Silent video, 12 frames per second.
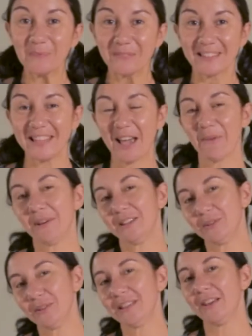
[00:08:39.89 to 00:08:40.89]
Now we're
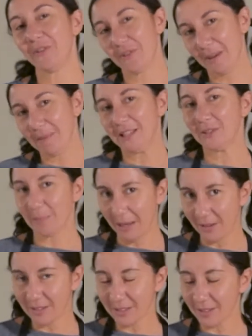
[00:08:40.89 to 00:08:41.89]
doing the creamy tomato
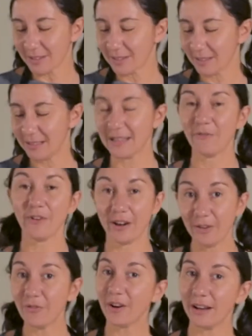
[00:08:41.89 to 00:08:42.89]
sauce. It's a very
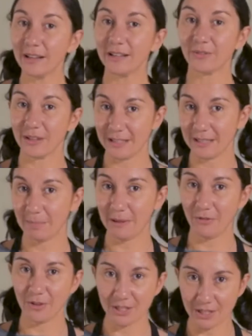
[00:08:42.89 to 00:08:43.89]
friendly recipe
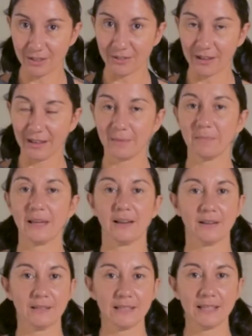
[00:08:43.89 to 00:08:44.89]
for children
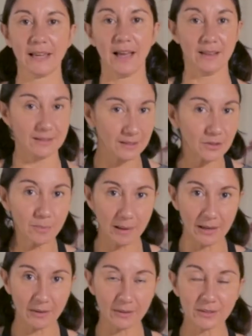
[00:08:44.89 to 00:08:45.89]
because it has the
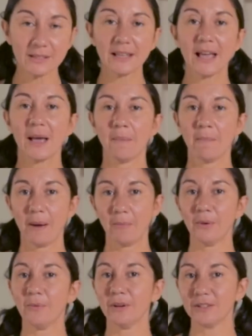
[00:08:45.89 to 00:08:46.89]
tomatoes, but we
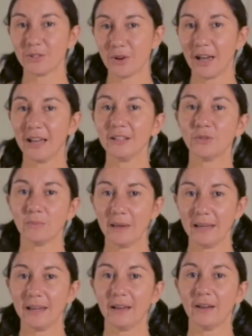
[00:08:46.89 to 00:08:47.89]
will try to
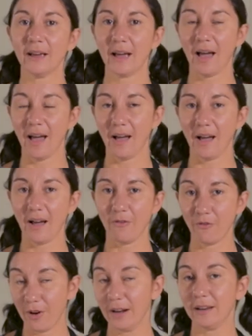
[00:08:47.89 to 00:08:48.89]
make it
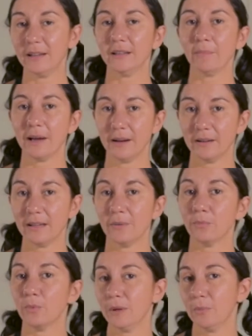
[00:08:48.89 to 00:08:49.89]
friendly in the matter
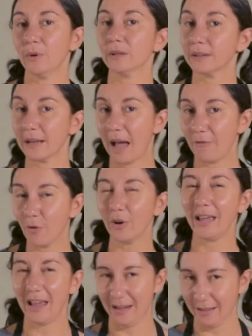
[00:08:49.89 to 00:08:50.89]
that we will avoid
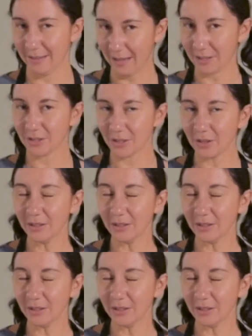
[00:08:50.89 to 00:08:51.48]
any texture